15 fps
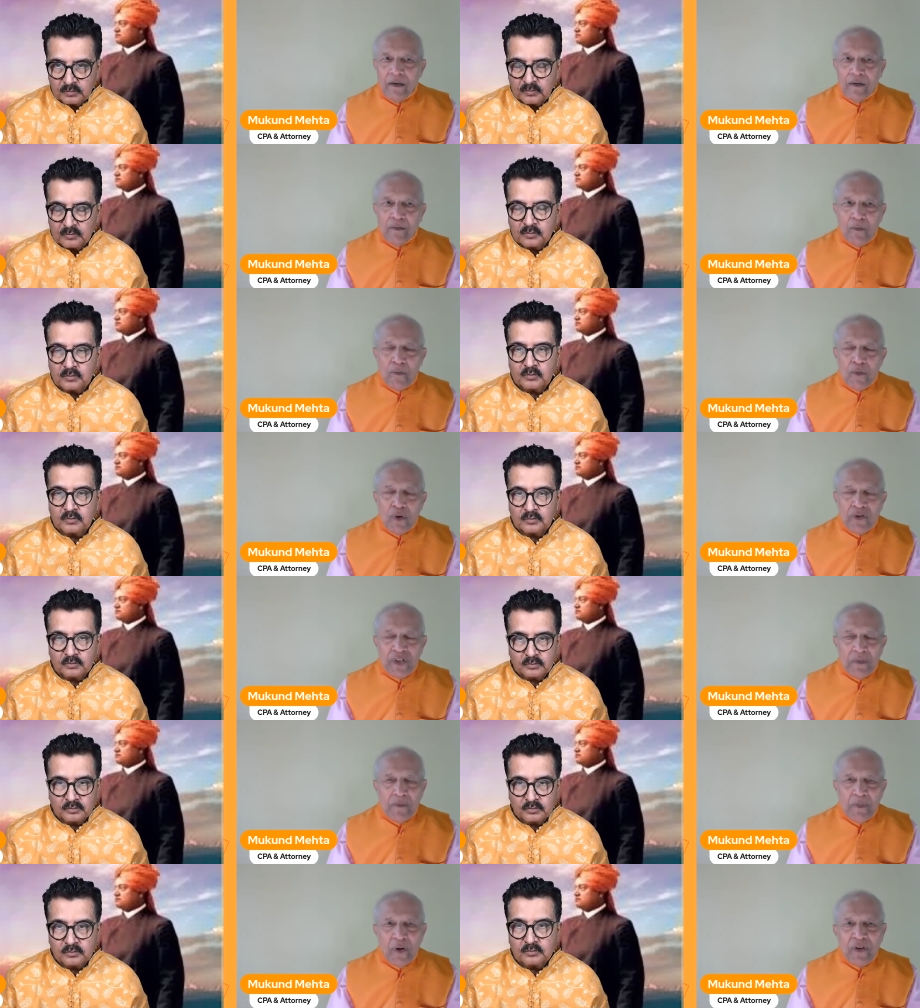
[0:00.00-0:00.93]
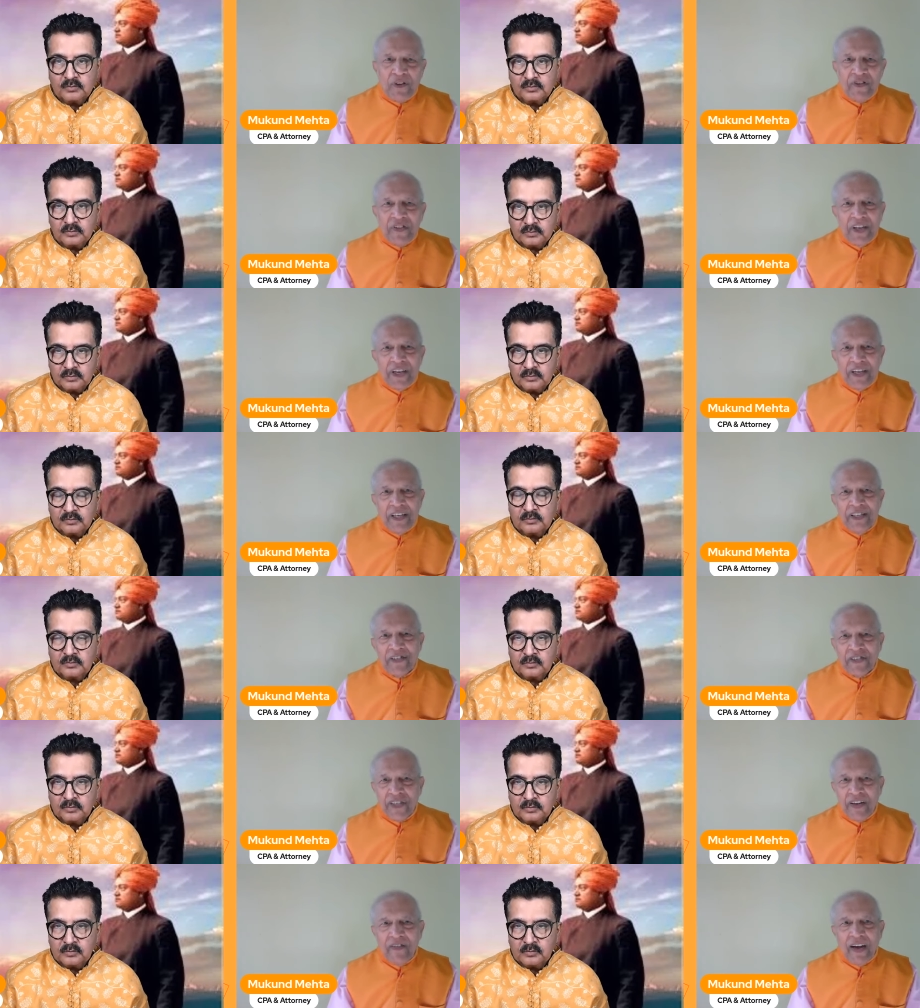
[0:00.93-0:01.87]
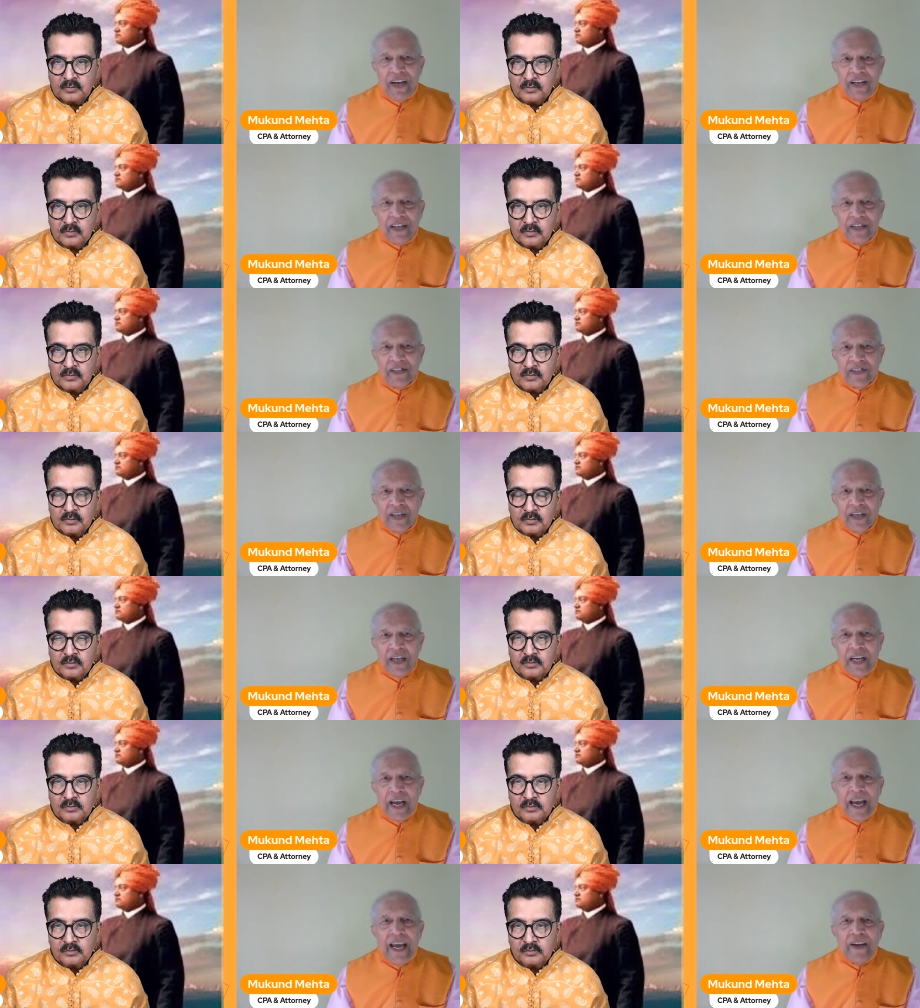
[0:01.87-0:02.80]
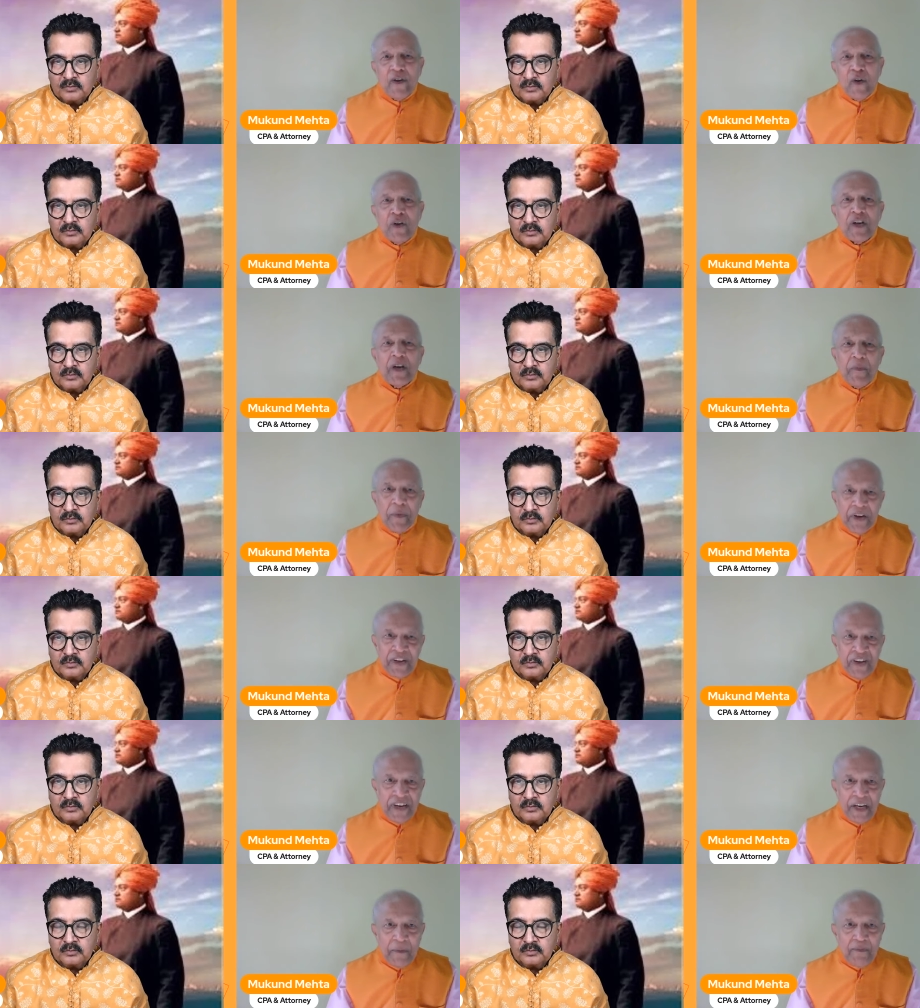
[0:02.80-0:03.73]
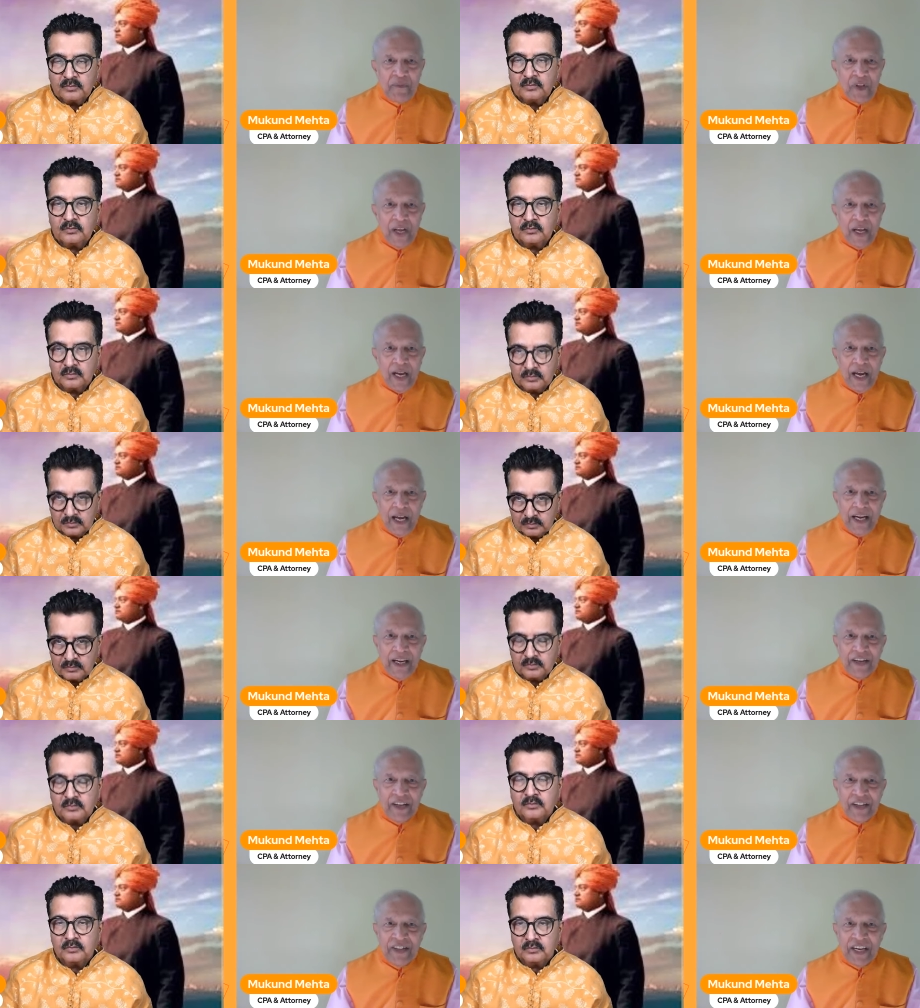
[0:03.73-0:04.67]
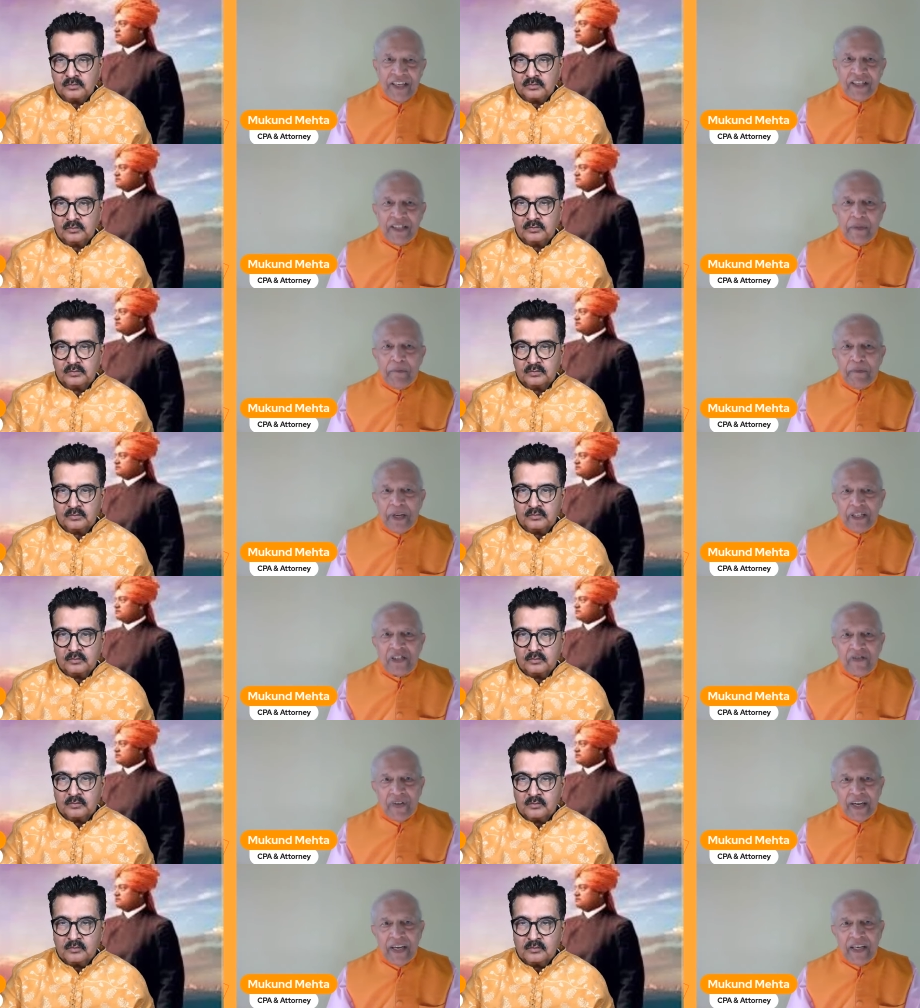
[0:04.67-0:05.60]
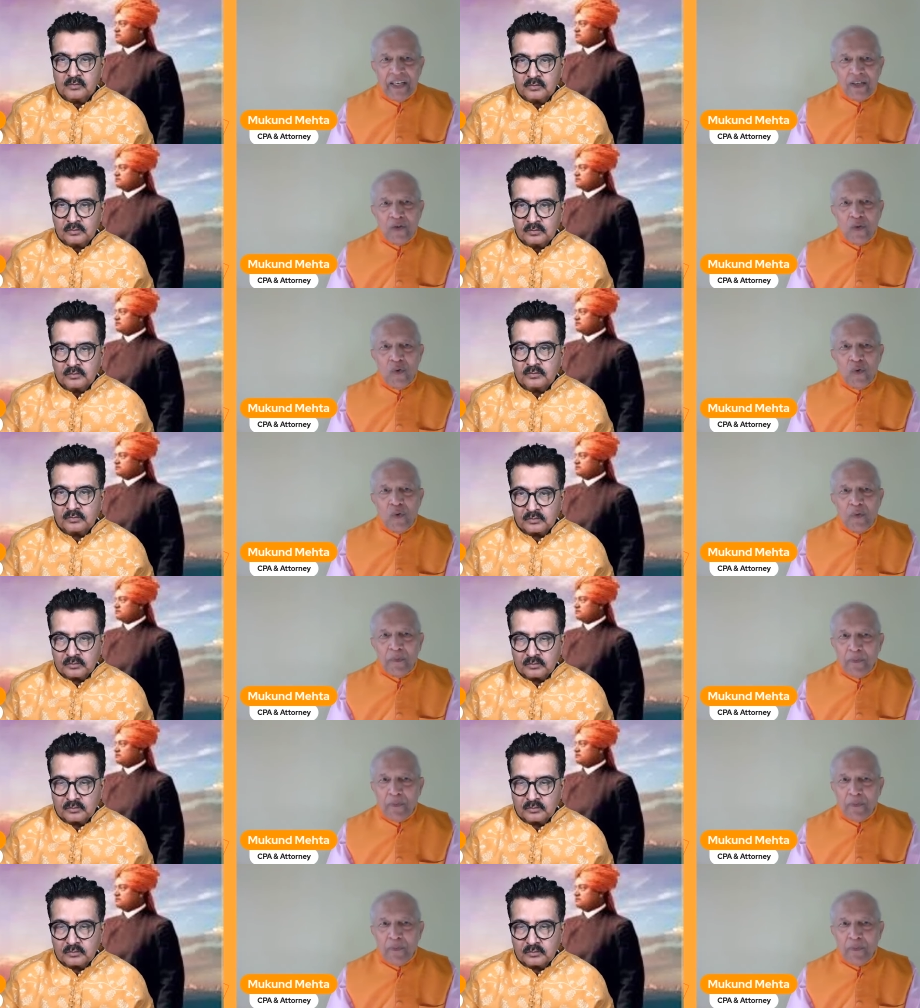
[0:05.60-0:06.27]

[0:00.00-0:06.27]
Speaker 1: Most important thing in seva is anonymity, and that is the best way to